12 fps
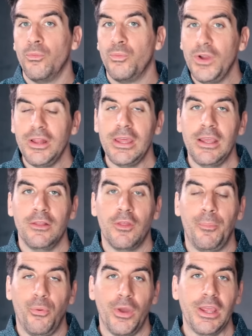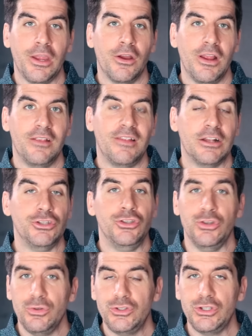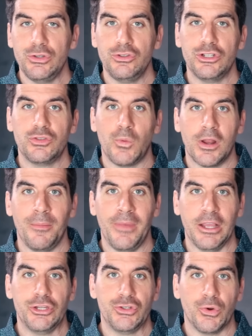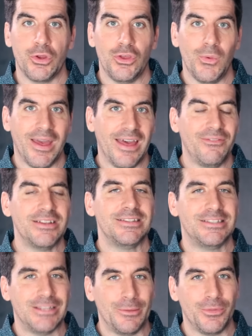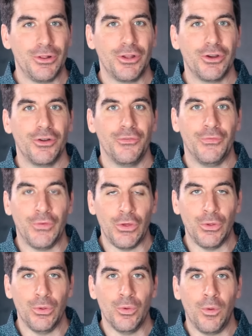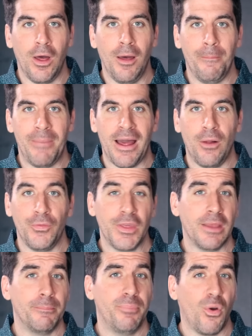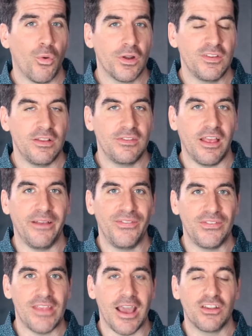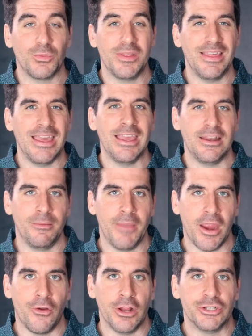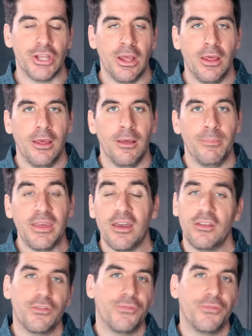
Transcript: really the point here is that you two just want to make sure you have a similar view about the importance of sex within marriage. Because,